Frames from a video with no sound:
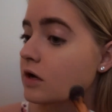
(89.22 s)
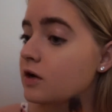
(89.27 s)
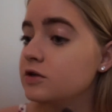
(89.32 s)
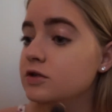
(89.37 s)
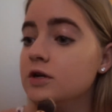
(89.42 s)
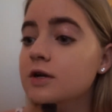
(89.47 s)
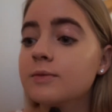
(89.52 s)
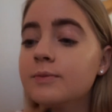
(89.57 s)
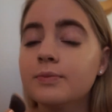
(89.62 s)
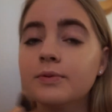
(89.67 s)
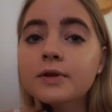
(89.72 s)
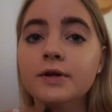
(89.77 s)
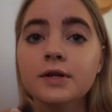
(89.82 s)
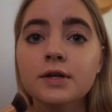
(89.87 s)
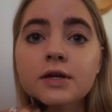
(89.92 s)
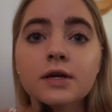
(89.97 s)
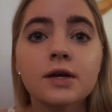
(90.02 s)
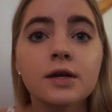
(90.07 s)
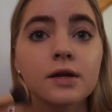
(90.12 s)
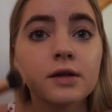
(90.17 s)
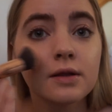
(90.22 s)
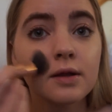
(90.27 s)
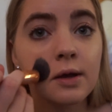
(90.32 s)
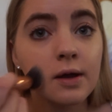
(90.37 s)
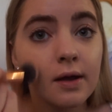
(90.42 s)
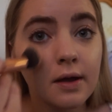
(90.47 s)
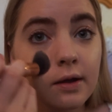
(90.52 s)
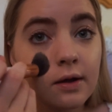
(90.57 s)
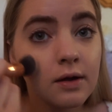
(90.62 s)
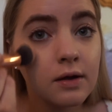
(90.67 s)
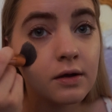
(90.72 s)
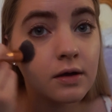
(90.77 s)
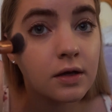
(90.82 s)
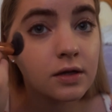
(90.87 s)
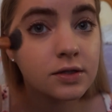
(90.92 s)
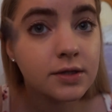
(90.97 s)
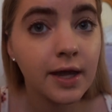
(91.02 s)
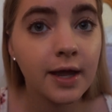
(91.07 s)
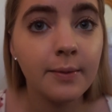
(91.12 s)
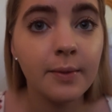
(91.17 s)
I try to blend it in
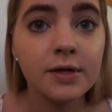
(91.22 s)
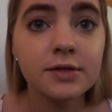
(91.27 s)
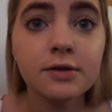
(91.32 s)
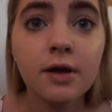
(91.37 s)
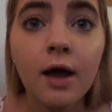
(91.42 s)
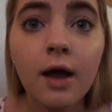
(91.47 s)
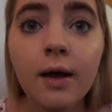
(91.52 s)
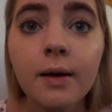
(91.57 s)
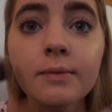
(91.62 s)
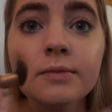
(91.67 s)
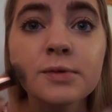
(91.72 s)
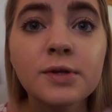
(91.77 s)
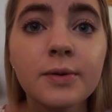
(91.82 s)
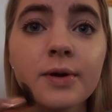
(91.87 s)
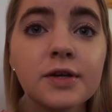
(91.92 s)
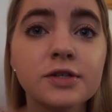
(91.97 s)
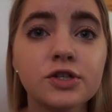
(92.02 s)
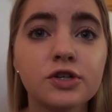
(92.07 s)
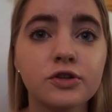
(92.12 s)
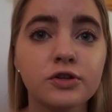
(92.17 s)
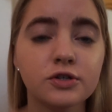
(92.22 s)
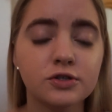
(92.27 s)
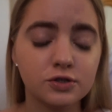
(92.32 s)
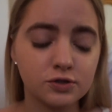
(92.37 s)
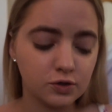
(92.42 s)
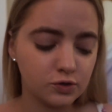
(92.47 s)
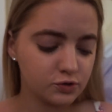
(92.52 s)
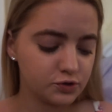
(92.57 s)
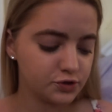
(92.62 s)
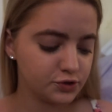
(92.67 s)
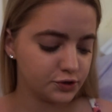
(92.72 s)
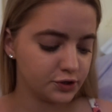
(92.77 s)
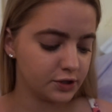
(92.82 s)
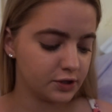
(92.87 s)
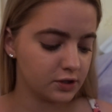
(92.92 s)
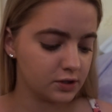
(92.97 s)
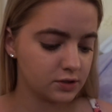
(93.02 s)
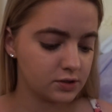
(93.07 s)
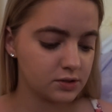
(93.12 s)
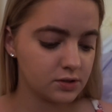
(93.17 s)
and take my time to make sure there's no
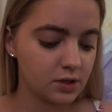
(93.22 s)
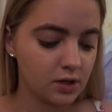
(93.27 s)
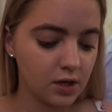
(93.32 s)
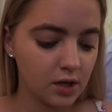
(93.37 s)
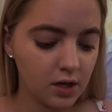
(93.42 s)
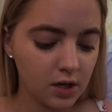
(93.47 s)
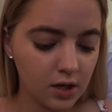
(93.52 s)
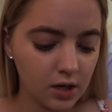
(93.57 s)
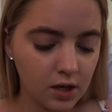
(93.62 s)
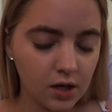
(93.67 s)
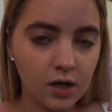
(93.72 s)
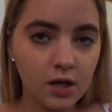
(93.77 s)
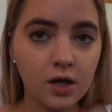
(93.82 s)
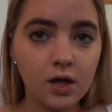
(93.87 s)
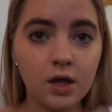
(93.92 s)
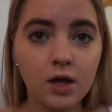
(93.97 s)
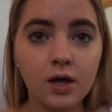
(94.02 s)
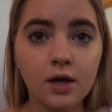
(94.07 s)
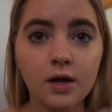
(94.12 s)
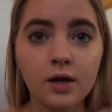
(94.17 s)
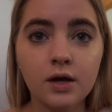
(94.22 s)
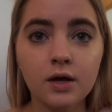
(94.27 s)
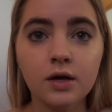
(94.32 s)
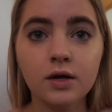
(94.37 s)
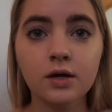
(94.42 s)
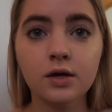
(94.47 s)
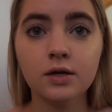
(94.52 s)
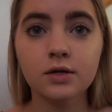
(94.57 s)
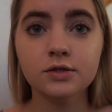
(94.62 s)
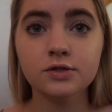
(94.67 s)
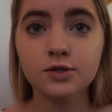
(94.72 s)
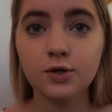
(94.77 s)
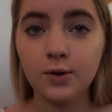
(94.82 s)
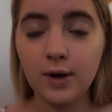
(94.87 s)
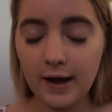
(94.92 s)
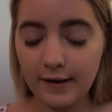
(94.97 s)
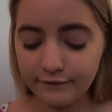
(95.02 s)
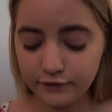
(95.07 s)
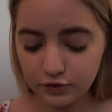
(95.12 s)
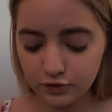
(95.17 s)
streaks. So
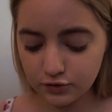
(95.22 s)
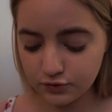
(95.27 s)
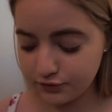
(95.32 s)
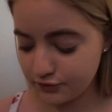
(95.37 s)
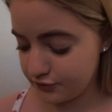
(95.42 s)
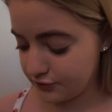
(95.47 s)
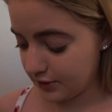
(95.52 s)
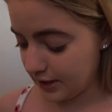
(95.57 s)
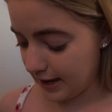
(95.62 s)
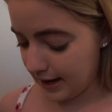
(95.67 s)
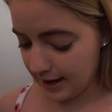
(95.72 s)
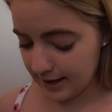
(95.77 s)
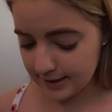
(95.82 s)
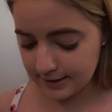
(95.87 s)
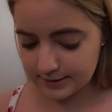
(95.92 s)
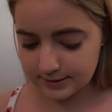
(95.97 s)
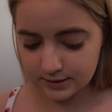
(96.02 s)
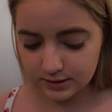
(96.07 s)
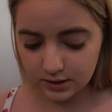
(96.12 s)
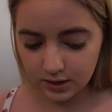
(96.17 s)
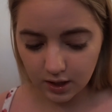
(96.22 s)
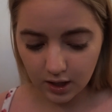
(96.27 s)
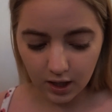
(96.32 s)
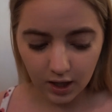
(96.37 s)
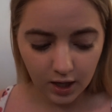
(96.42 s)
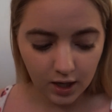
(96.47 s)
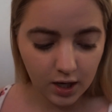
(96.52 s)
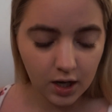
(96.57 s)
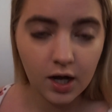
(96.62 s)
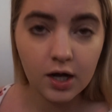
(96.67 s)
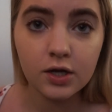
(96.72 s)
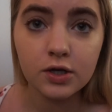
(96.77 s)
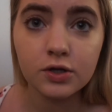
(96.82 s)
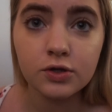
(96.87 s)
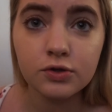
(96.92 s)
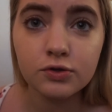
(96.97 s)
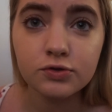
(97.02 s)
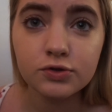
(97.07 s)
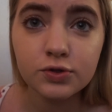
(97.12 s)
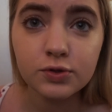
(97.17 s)
after that,
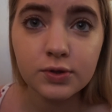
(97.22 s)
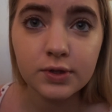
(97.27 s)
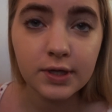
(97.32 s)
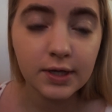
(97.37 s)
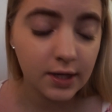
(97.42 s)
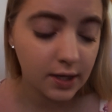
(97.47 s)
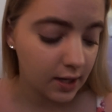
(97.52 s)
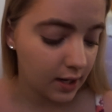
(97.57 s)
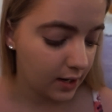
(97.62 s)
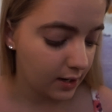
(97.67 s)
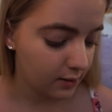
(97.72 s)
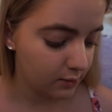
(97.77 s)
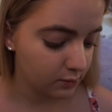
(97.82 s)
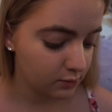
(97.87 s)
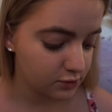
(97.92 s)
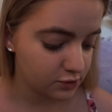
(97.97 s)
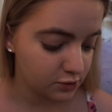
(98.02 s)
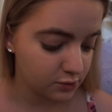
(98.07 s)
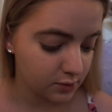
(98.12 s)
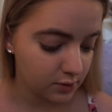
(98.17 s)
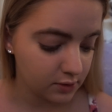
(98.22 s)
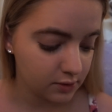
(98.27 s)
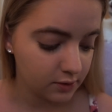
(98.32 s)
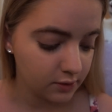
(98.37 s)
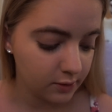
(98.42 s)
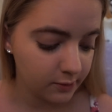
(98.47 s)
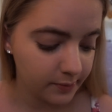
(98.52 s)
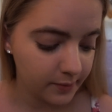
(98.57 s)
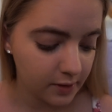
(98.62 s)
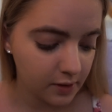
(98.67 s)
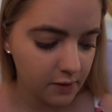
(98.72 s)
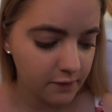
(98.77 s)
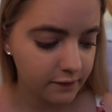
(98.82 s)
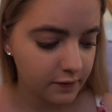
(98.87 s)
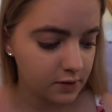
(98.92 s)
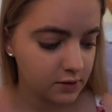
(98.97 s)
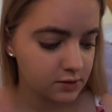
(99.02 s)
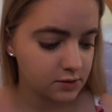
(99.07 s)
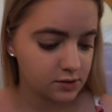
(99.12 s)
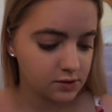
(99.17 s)
usually I will do a little bit of
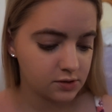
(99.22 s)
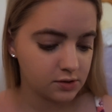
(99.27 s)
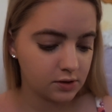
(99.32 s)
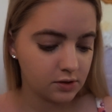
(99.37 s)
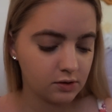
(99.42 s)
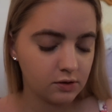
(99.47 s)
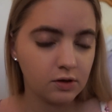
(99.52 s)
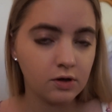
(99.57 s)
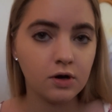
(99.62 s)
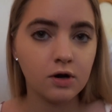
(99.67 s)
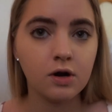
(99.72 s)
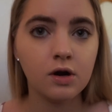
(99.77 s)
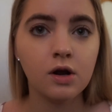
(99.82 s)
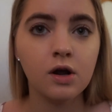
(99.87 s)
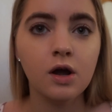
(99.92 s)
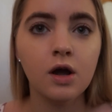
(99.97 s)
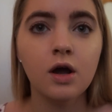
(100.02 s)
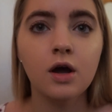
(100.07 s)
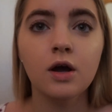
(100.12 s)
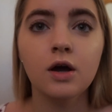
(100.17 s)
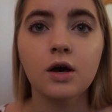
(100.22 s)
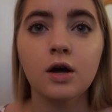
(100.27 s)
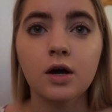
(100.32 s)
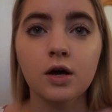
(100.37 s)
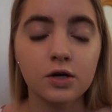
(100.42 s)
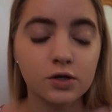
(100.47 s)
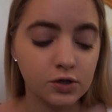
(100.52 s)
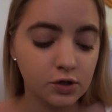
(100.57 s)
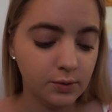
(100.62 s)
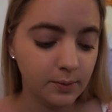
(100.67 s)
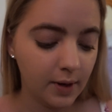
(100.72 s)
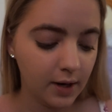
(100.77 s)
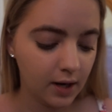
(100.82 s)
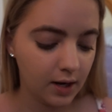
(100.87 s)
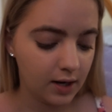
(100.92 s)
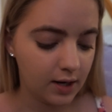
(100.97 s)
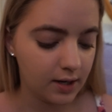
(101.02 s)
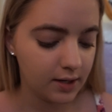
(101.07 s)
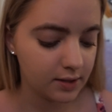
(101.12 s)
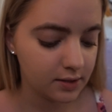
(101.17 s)
concealer under my
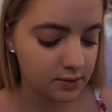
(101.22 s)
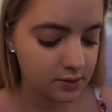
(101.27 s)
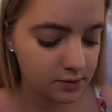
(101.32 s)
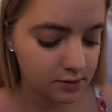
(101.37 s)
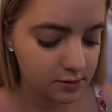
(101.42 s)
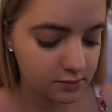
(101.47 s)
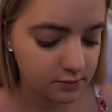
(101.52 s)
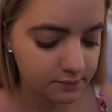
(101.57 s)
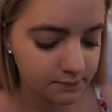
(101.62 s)
eyes.